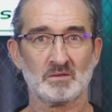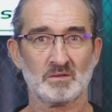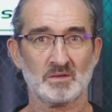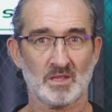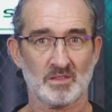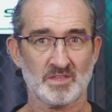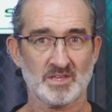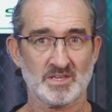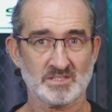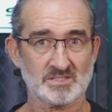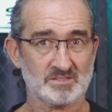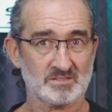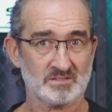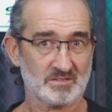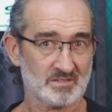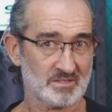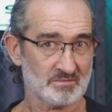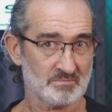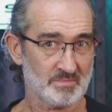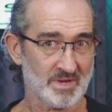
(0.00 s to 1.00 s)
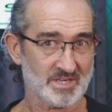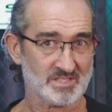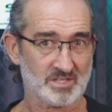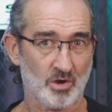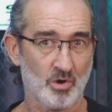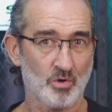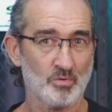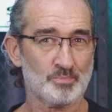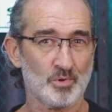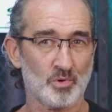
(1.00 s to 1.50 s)
Now this makes the
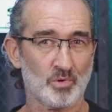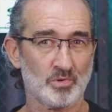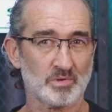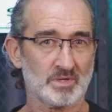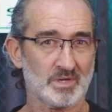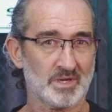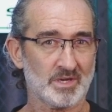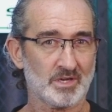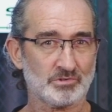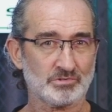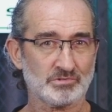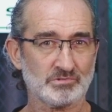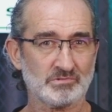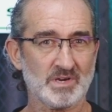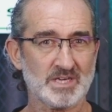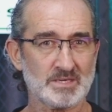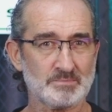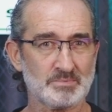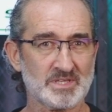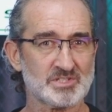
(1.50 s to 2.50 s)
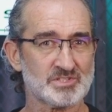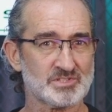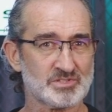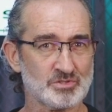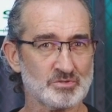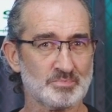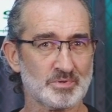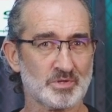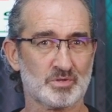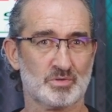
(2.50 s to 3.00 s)
whole board incredibly
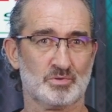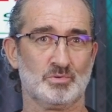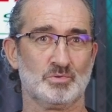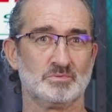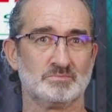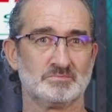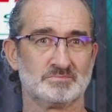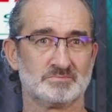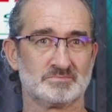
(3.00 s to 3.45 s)
super cool.